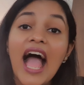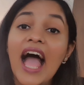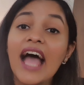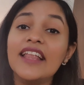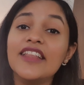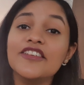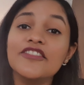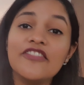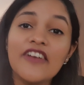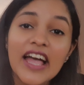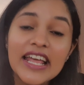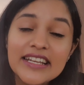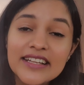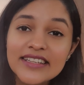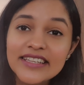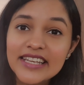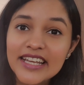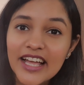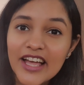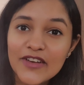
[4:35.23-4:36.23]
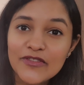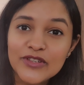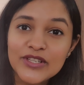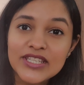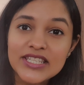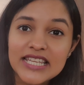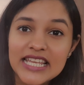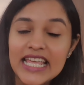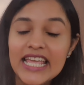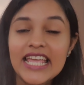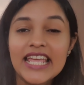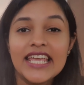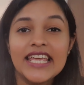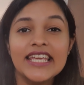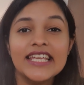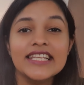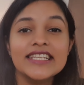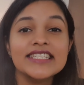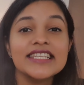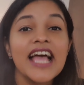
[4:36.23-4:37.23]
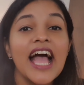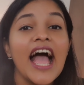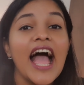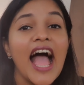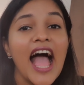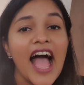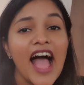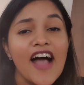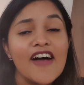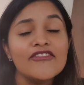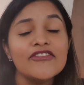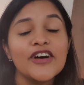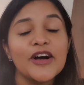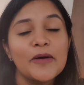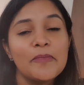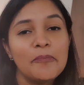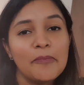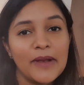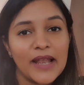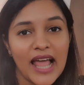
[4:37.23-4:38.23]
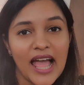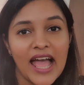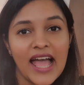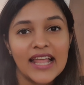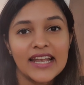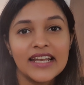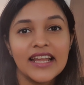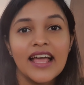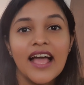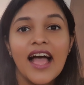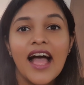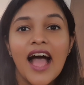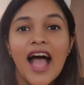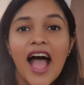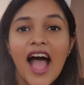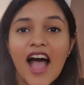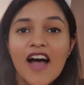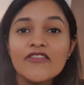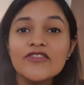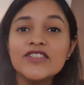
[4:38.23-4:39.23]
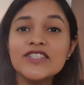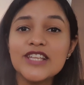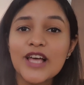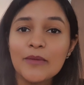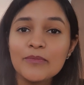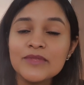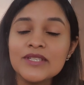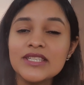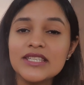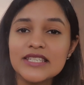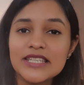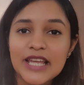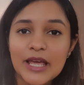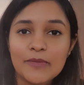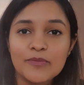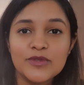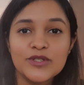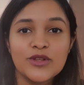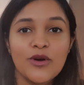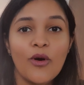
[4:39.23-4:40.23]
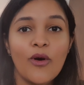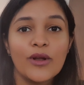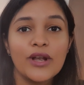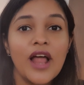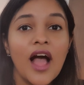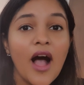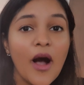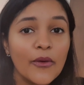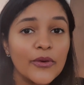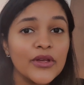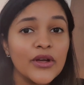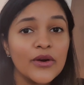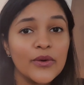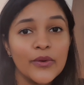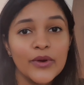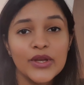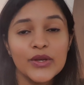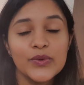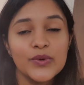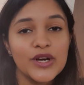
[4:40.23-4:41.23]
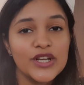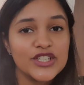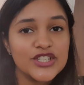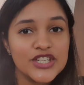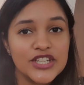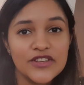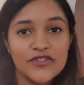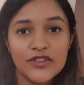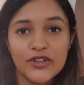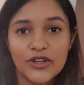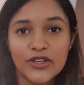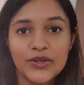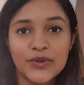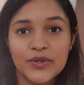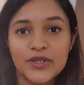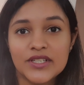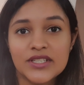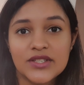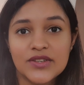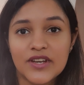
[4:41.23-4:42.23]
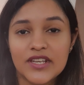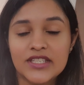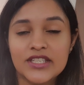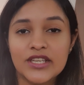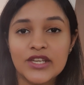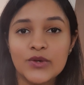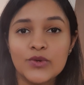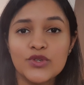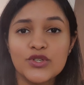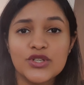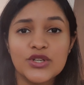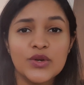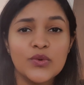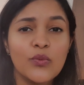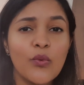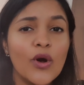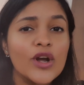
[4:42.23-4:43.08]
And the final thing I would say is have a plan, have some steps on how you're going to achieve your New Year's resolution.